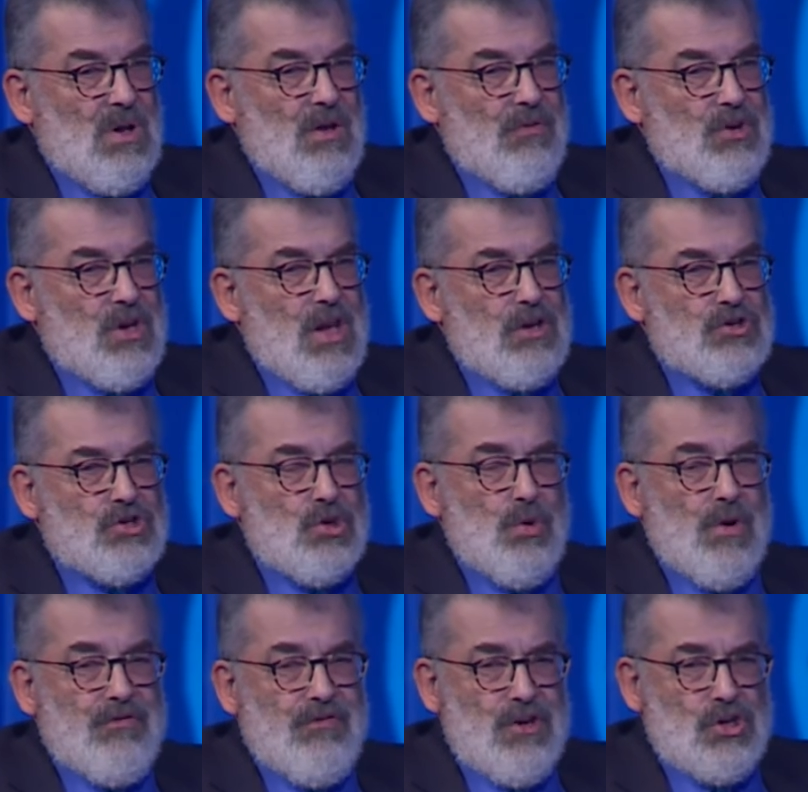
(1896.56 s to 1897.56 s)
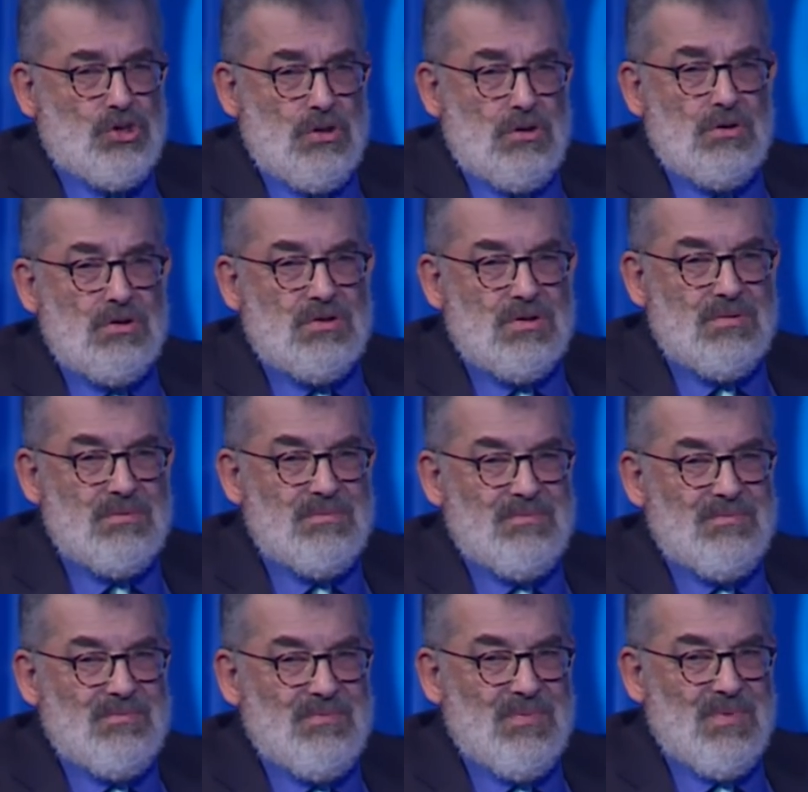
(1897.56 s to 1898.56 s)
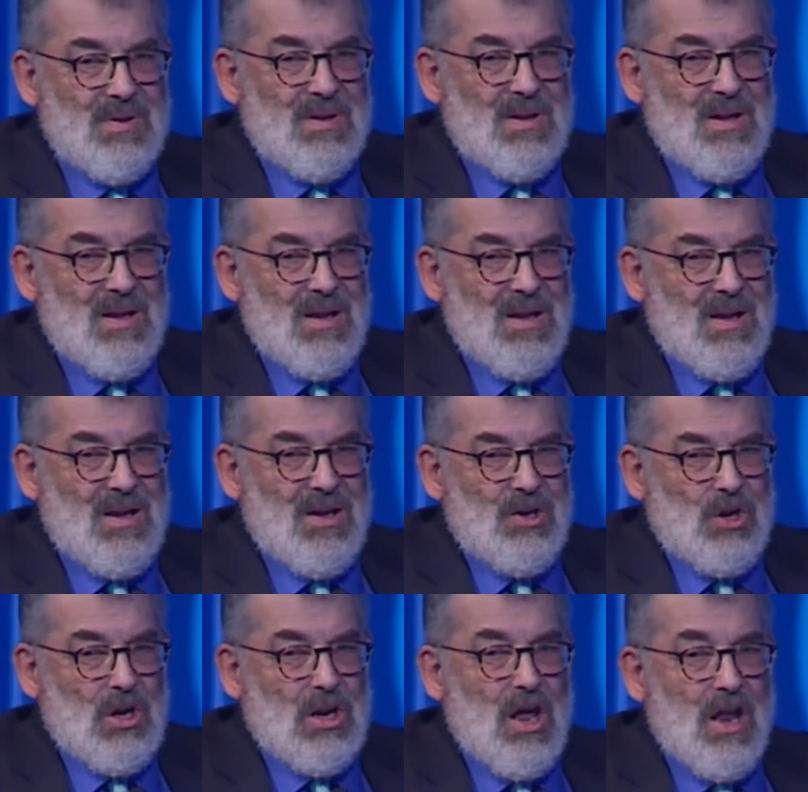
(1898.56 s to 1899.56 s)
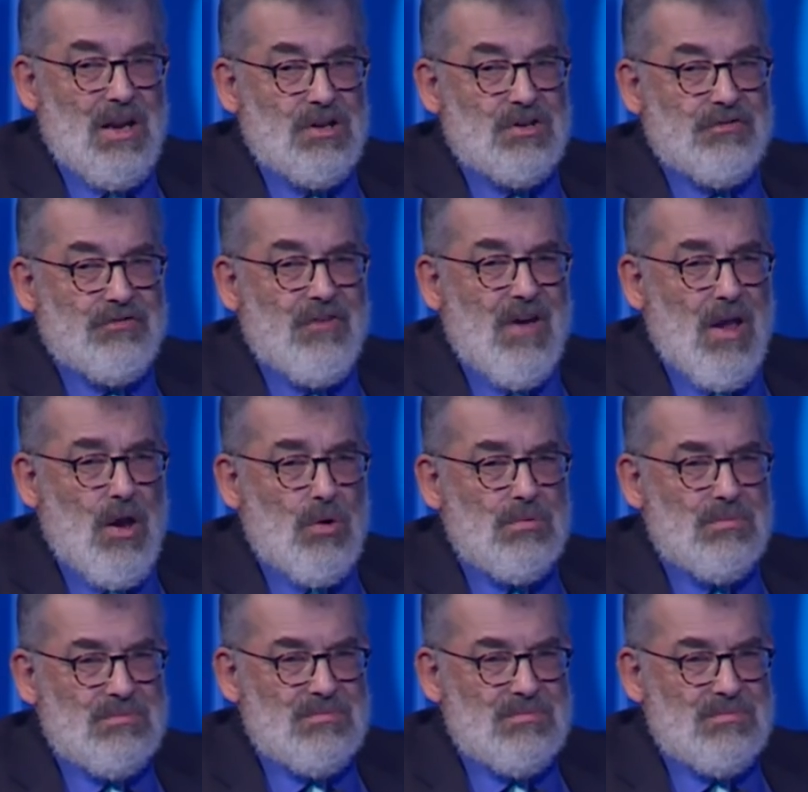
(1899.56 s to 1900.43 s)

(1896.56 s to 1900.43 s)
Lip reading: If you get too efficient, you're likely to fail.